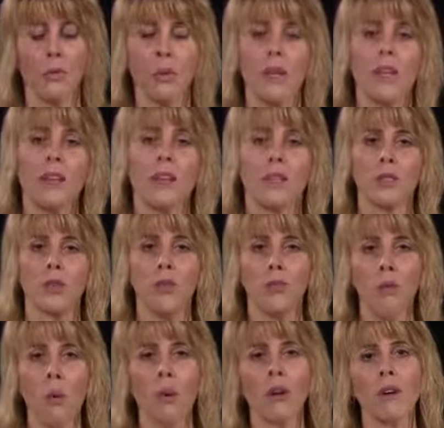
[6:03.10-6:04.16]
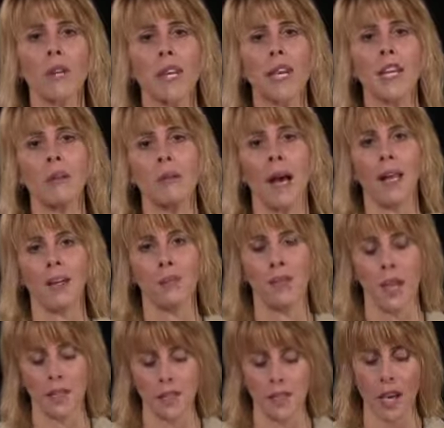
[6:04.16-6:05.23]
really there's 4 key
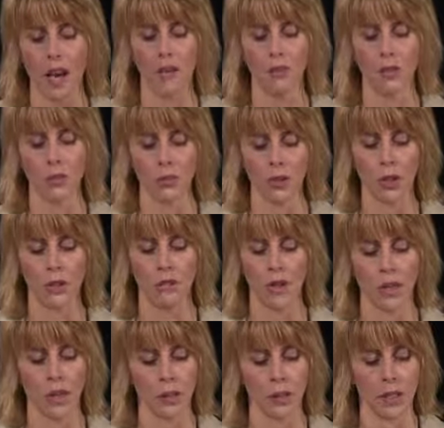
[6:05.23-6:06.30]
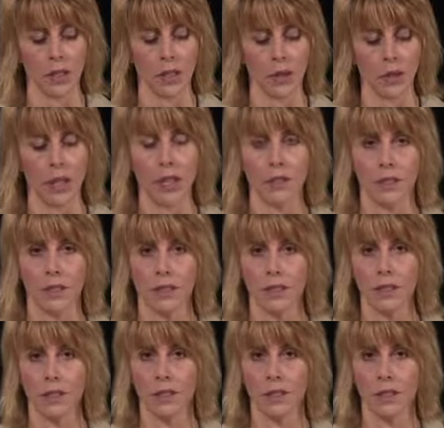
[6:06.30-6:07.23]
benefits of deferred variable annuities.